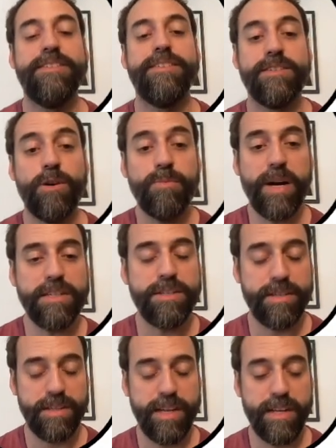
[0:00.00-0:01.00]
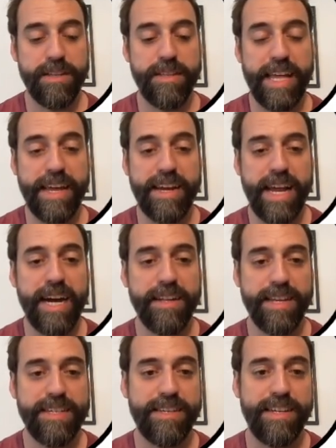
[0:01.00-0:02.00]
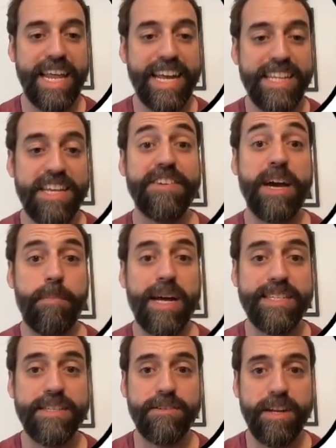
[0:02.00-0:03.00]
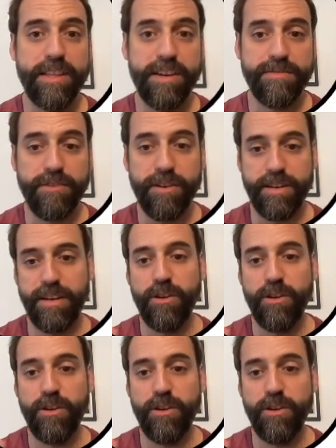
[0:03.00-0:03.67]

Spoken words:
so much that they can act as a negative capacitor and therefore